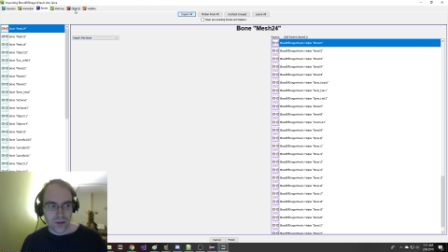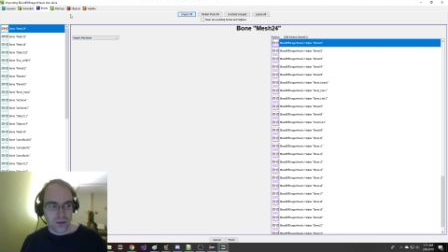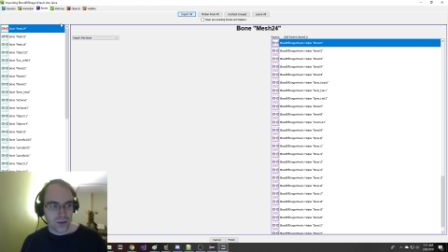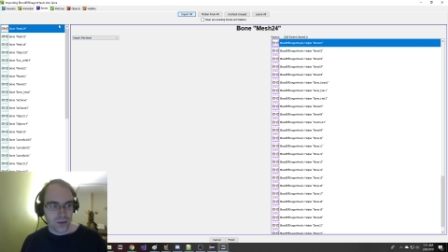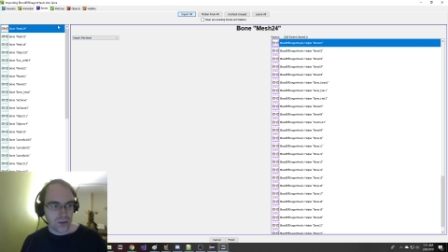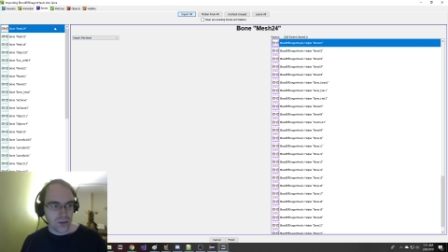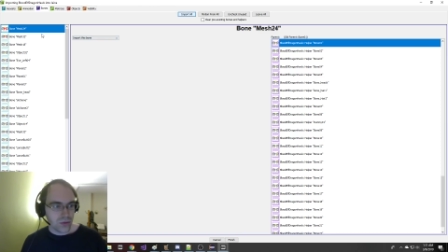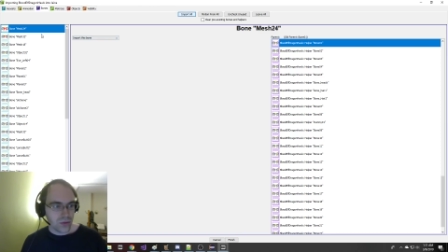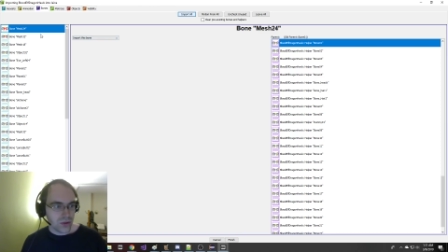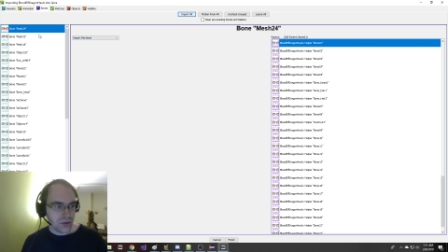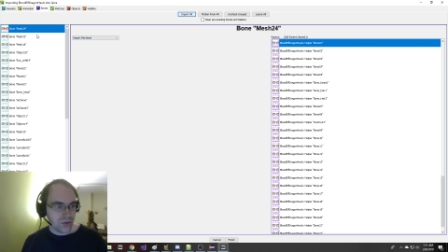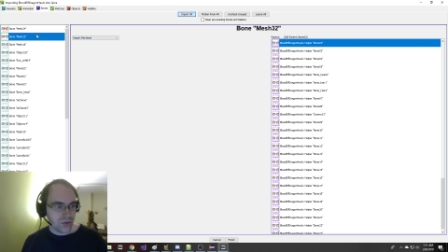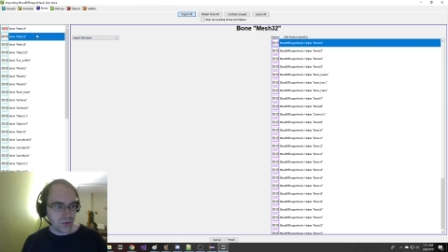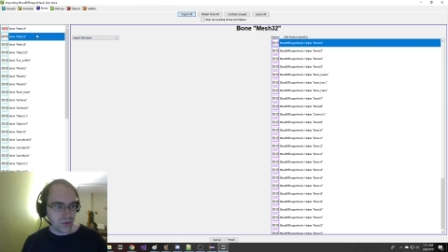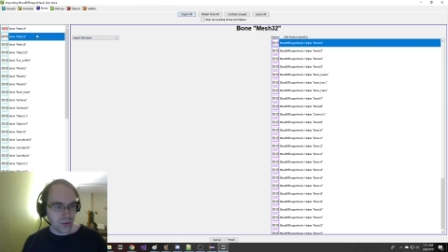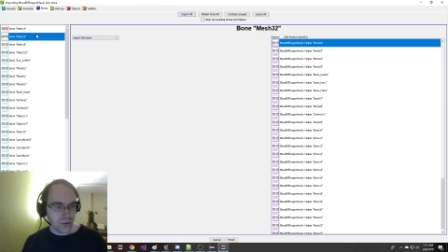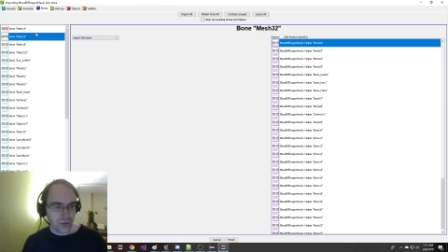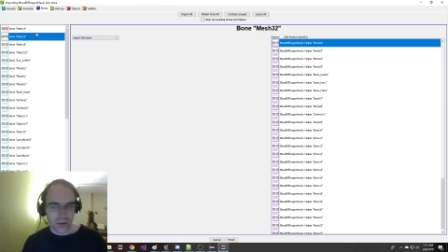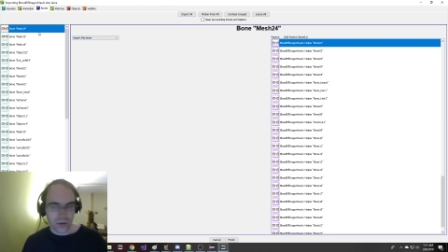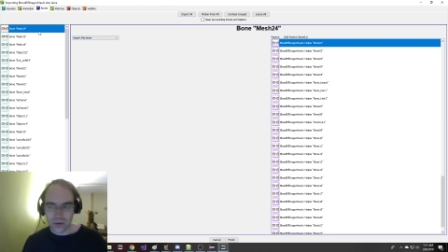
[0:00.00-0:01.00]

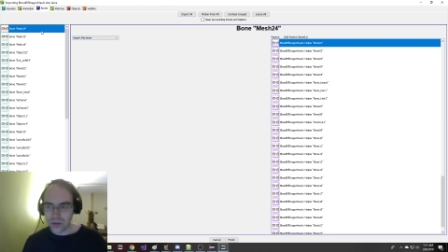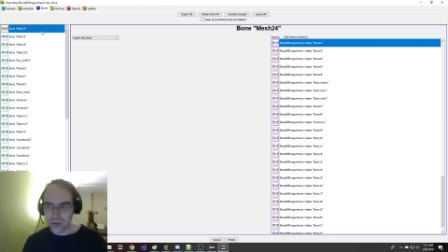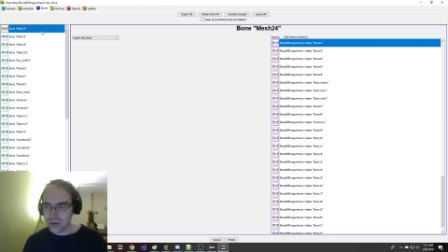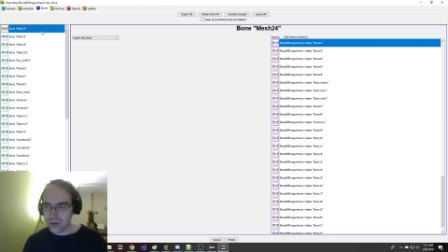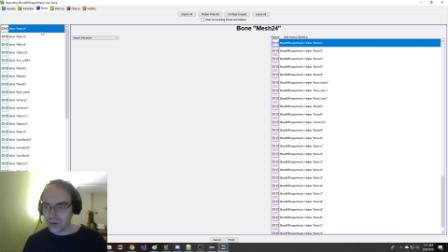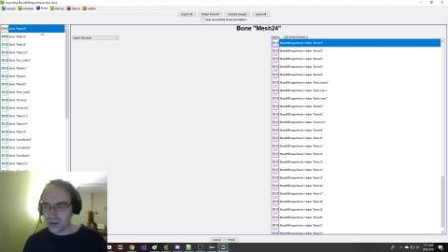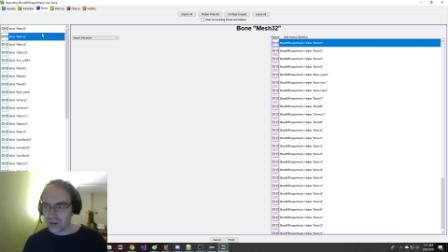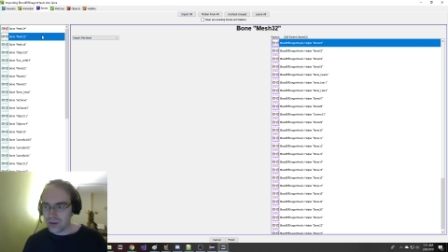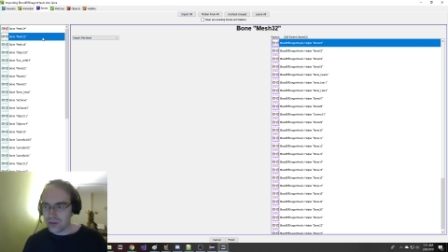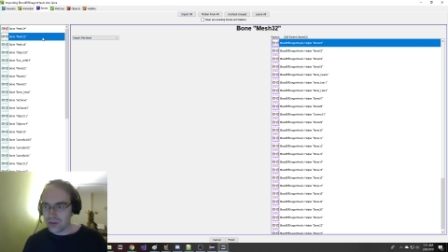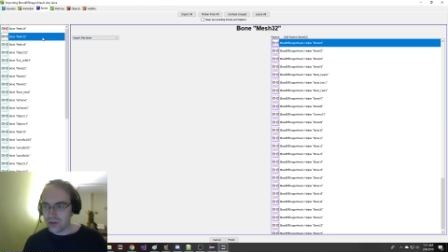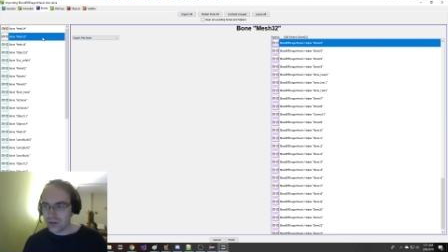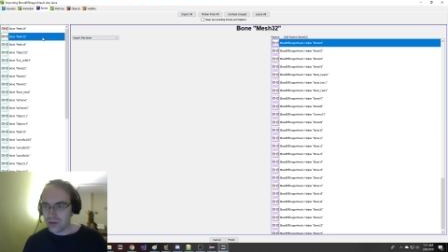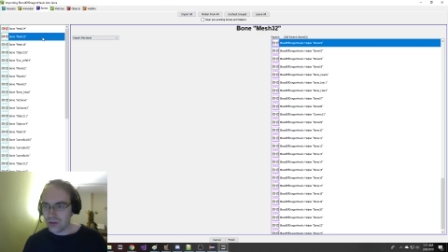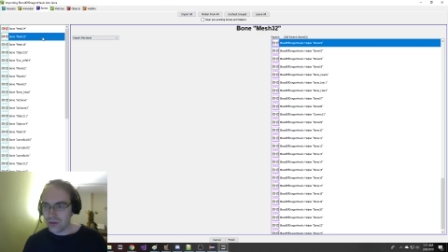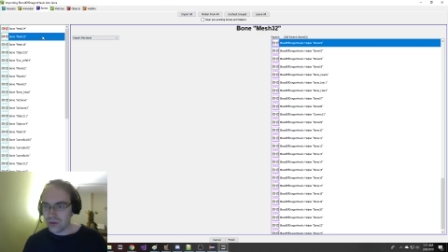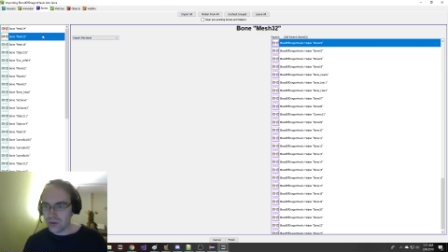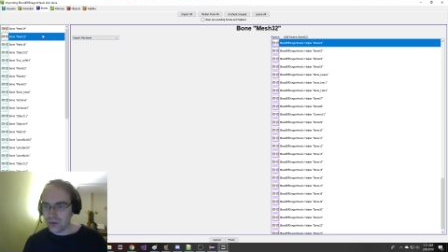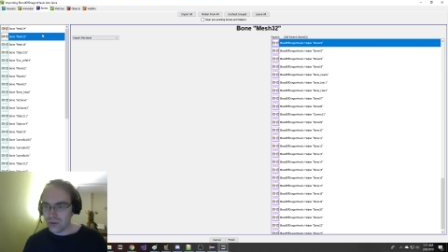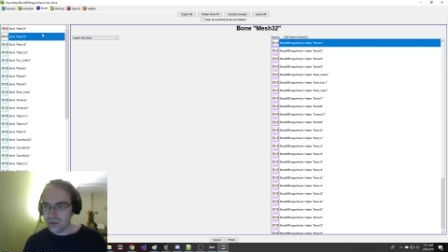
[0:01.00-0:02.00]
24,
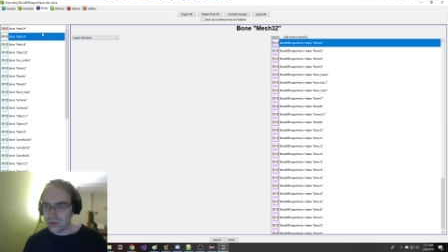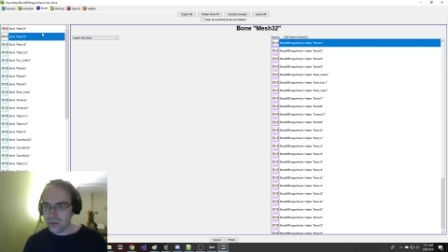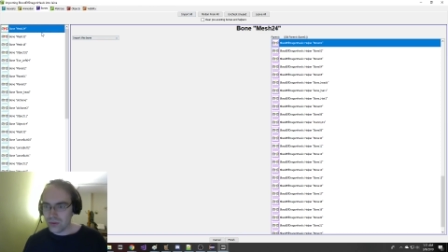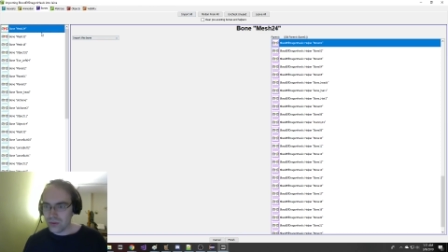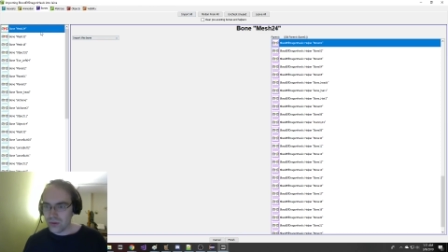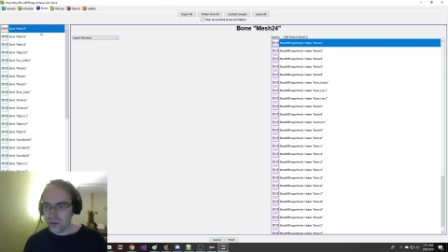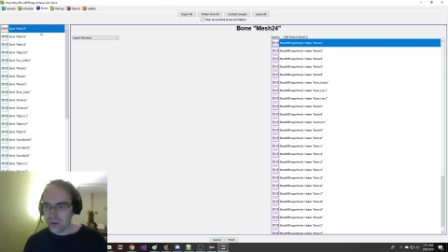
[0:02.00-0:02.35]
32